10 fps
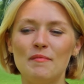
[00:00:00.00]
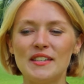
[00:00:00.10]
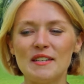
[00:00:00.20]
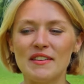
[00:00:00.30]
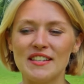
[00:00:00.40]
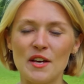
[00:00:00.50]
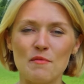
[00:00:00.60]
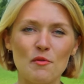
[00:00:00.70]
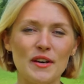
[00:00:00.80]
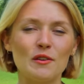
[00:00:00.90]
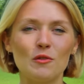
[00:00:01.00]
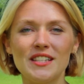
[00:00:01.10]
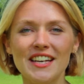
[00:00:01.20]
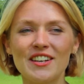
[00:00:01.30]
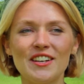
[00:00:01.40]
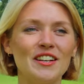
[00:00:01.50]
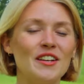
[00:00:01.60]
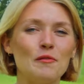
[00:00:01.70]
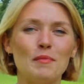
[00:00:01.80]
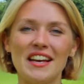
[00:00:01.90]
She meets another boy called Dickon,
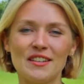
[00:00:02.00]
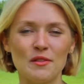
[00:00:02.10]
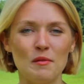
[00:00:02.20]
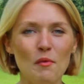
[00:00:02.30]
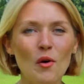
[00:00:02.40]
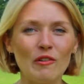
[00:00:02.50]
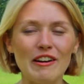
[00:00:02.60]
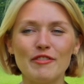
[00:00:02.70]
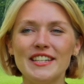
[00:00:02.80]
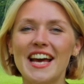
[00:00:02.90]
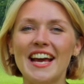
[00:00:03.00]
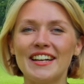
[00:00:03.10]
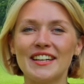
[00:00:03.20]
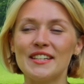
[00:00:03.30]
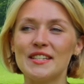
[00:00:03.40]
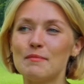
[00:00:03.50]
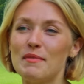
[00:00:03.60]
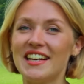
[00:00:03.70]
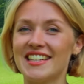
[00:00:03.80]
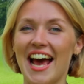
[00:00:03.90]
who plays on the moor every day and can
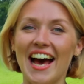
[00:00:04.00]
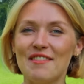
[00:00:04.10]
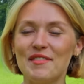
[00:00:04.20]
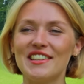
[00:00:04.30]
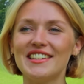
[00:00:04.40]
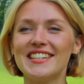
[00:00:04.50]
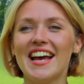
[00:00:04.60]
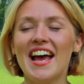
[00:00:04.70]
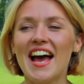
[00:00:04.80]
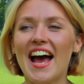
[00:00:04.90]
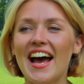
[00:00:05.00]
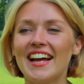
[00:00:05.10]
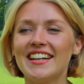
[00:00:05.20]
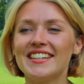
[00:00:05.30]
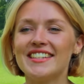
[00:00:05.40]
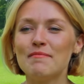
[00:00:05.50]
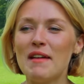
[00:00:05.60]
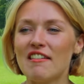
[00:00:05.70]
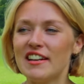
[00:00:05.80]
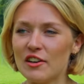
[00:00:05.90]
speak to animals. And
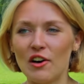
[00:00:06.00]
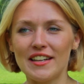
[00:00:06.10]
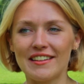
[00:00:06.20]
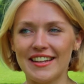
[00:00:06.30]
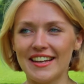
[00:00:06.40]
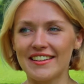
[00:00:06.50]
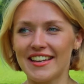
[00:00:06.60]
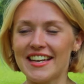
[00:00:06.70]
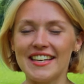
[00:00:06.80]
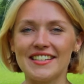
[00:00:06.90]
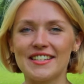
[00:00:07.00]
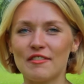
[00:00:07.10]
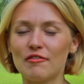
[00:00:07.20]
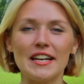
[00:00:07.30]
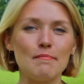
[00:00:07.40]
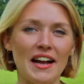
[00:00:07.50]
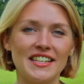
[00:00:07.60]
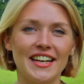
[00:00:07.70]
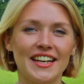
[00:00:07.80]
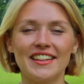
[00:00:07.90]
Mary and Colin think that he's really
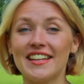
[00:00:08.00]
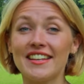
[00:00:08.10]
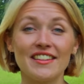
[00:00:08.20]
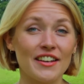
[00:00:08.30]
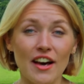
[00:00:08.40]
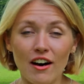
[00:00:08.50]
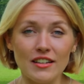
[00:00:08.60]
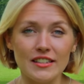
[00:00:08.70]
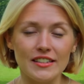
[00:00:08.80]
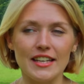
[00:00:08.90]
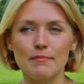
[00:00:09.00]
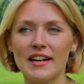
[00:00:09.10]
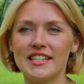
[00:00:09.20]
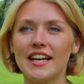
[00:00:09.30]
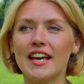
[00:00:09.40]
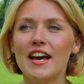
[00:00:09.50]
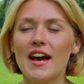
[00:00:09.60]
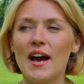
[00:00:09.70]
magic and they think that the garden is magic.